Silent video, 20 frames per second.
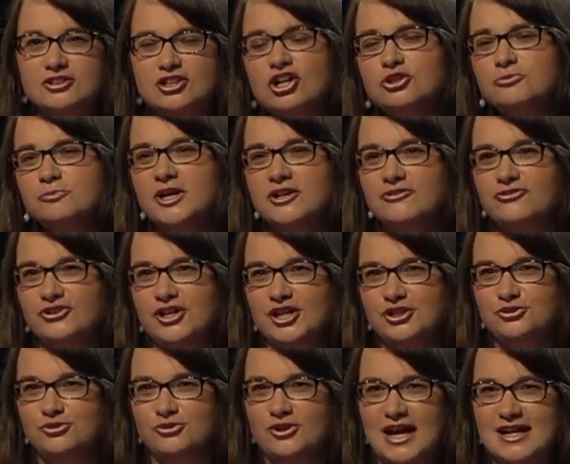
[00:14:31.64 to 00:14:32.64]
Don't be
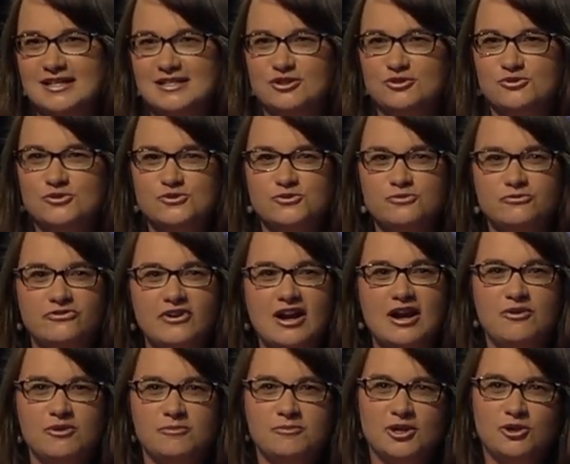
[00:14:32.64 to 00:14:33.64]
afraid to raise those
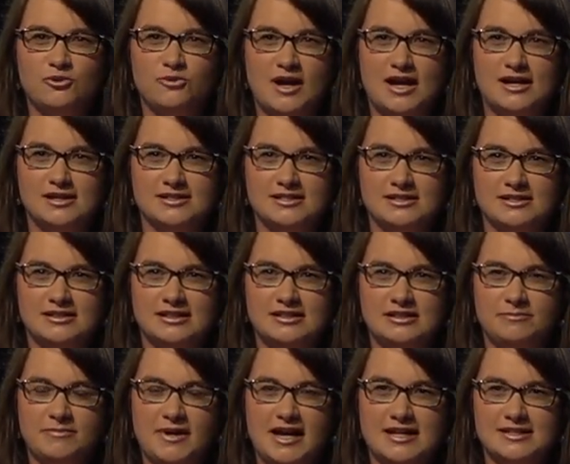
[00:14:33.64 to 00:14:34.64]
very big words in the
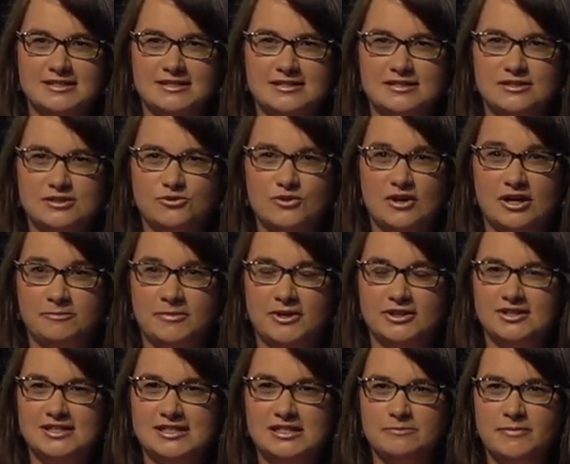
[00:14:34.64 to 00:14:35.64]
debates you are
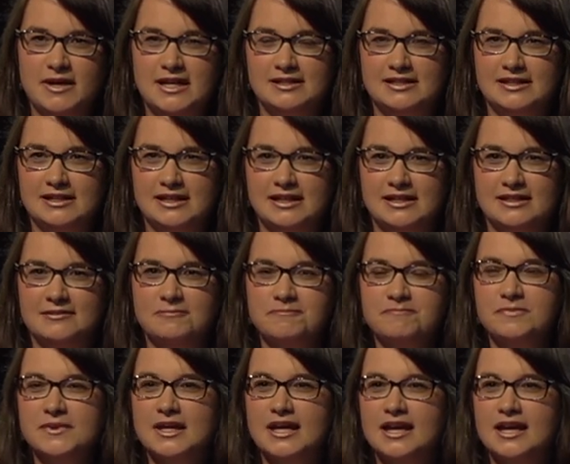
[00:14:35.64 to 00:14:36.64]
participating in.